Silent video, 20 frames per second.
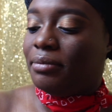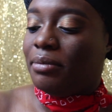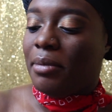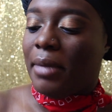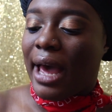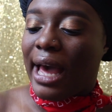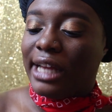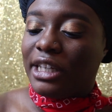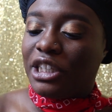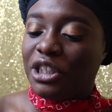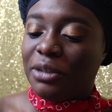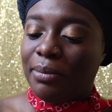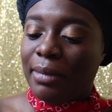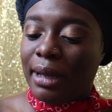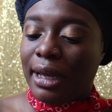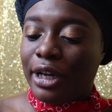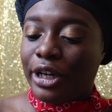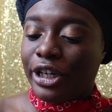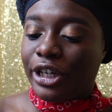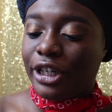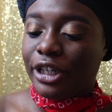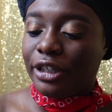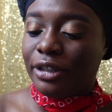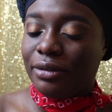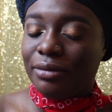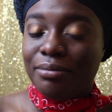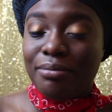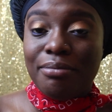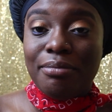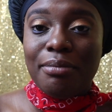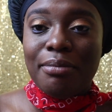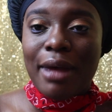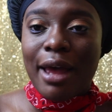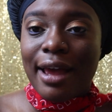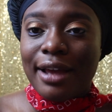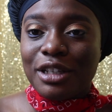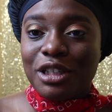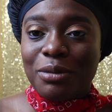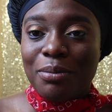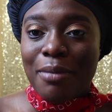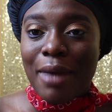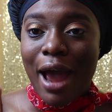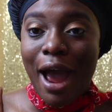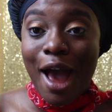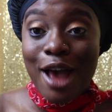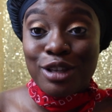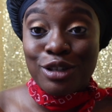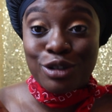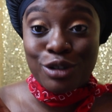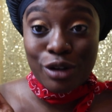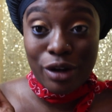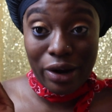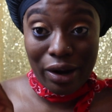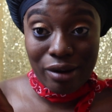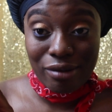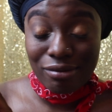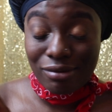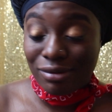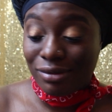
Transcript: Matchmaker Matchmaster